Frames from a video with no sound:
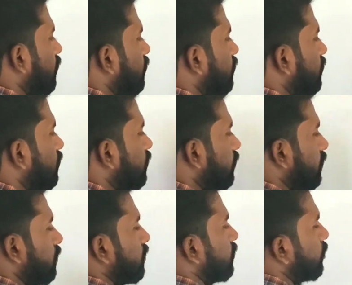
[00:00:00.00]
at
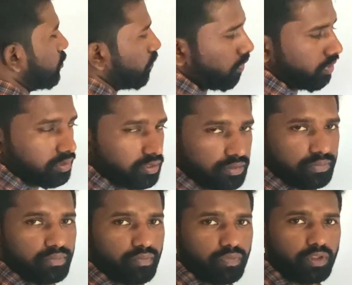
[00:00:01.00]
this point.
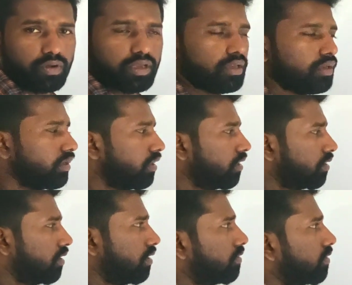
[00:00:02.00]
Okay.
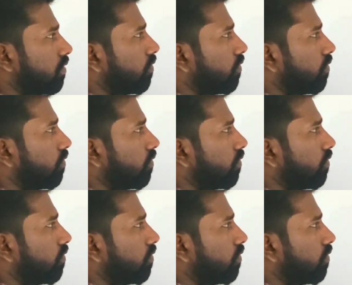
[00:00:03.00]
Then